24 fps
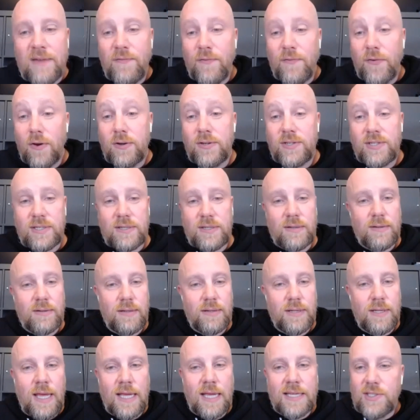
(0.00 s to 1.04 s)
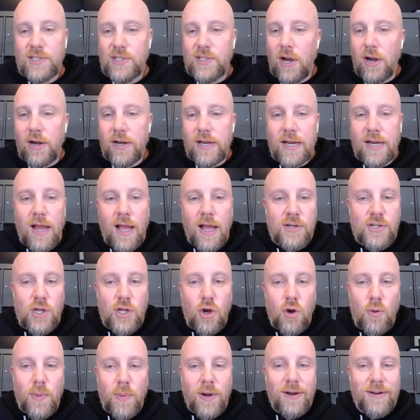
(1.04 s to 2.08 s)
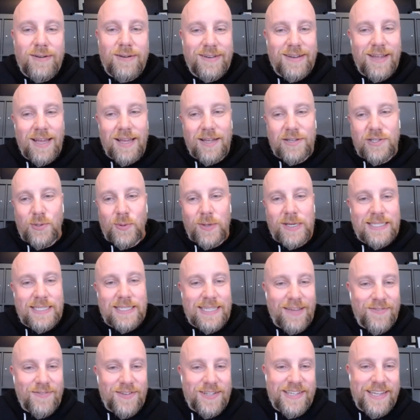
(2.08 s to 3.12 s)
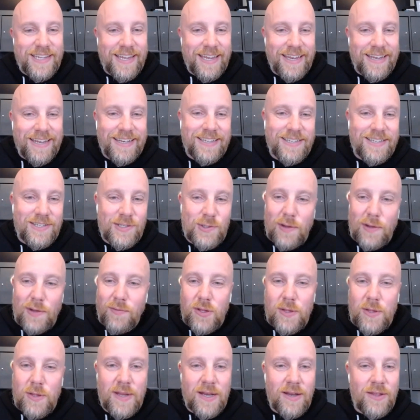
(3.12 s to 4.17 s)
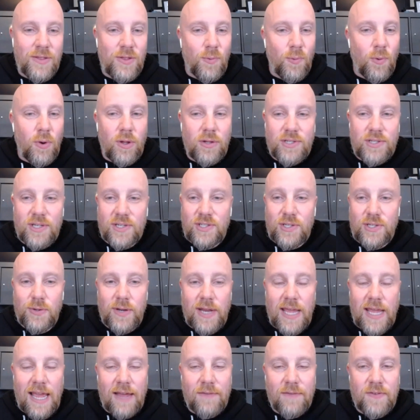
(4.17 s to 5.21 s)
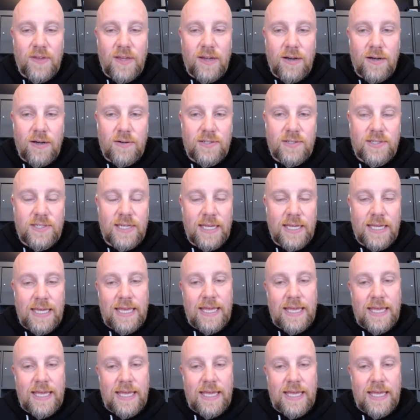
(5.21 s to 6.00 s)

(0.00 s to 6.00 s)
I started October 2017. So I've only been in the role just 2.5 years.